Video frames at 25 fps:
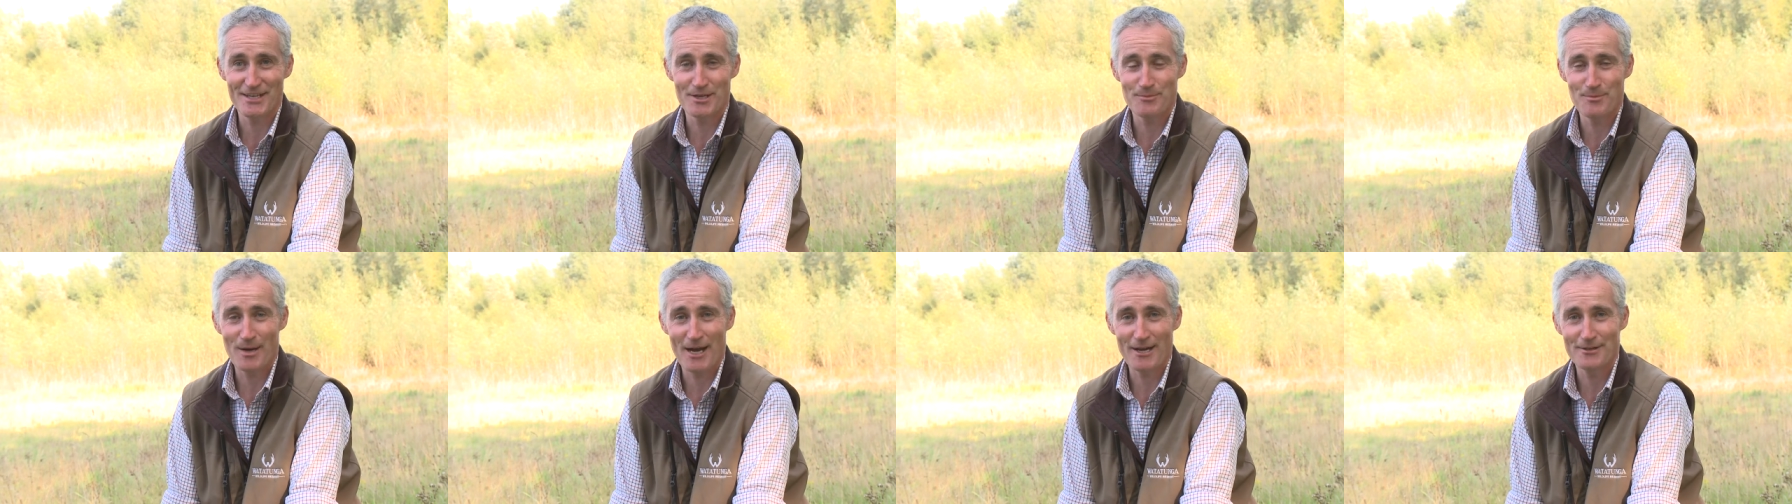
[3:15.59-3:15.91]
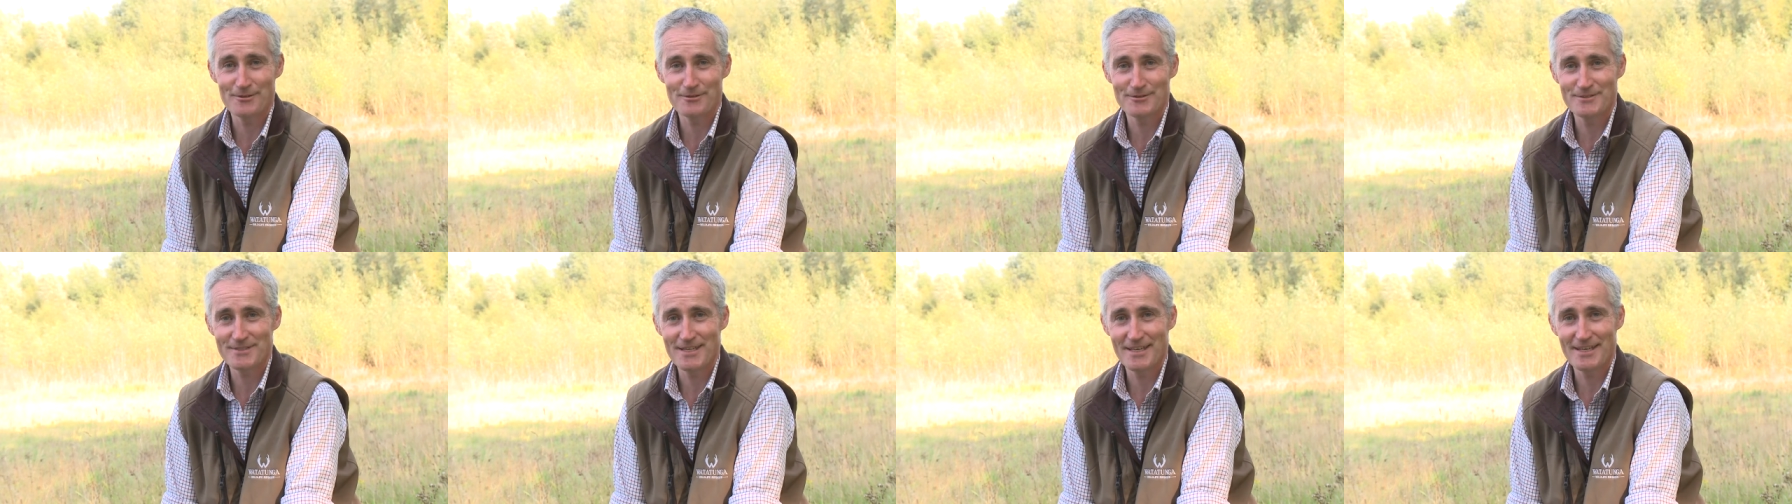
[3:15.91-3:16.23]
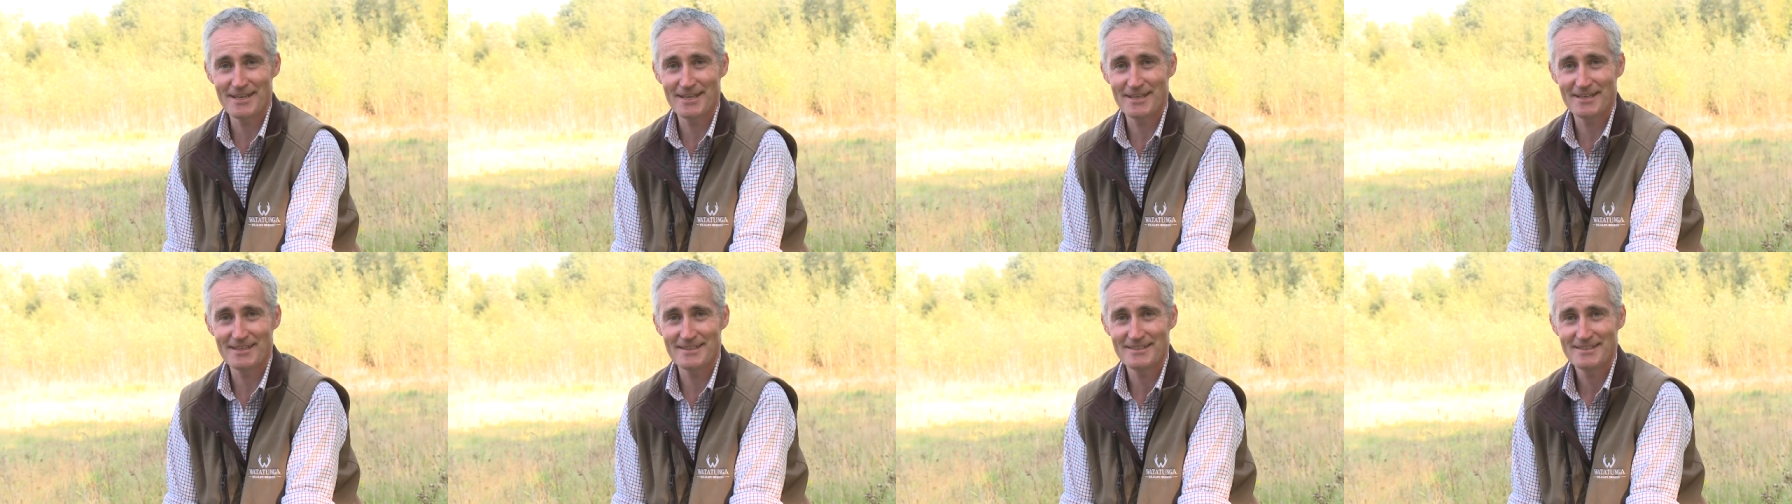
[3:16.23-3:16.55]
about
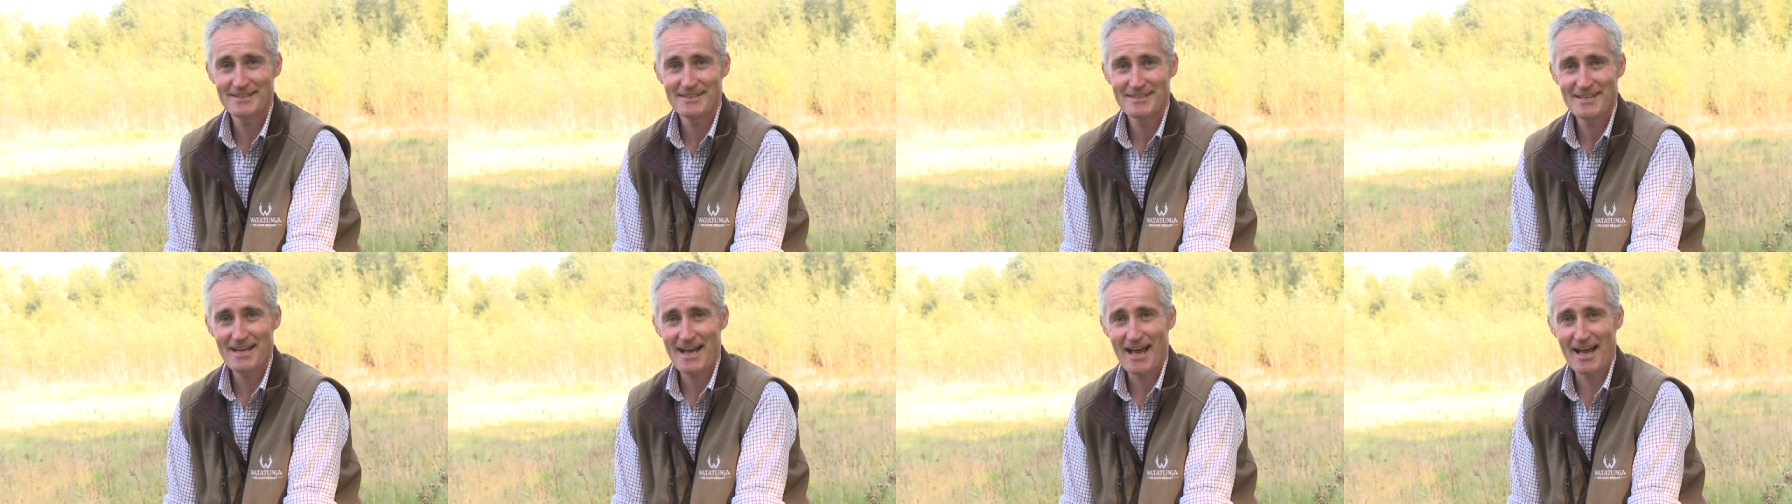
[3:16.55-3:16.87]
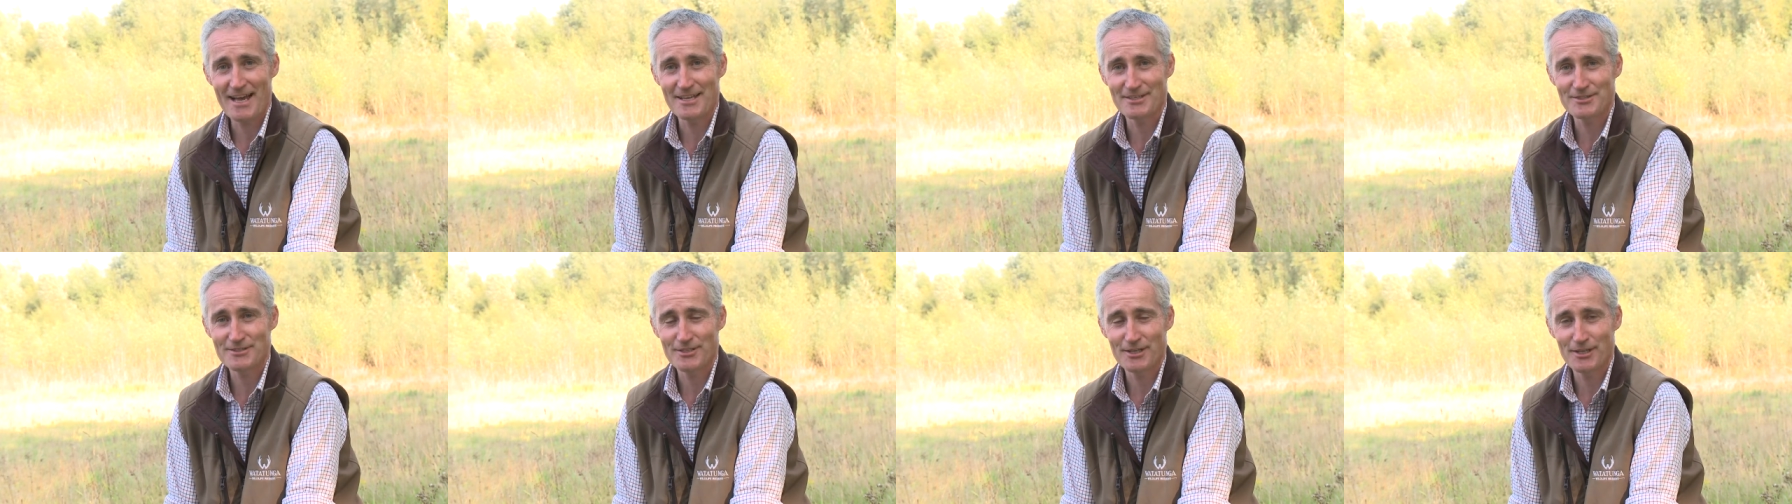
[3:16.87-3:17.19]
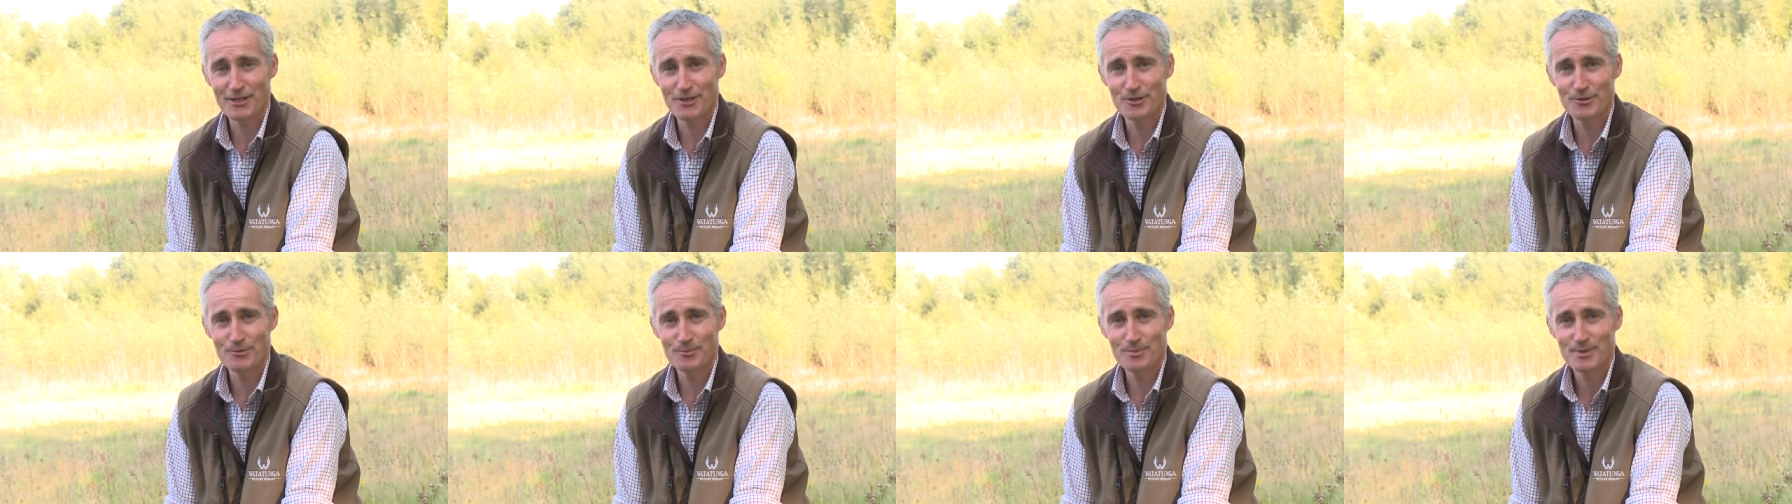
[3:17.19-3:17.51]
deer,
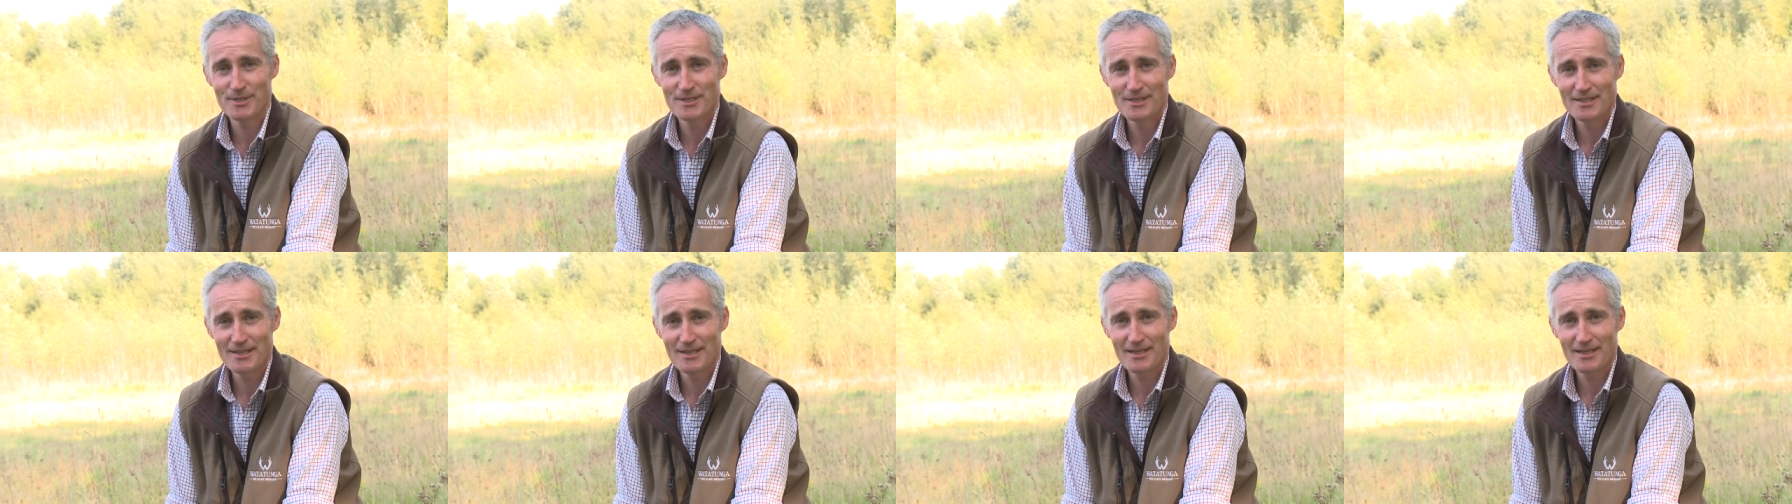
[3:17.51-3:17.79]
antelope,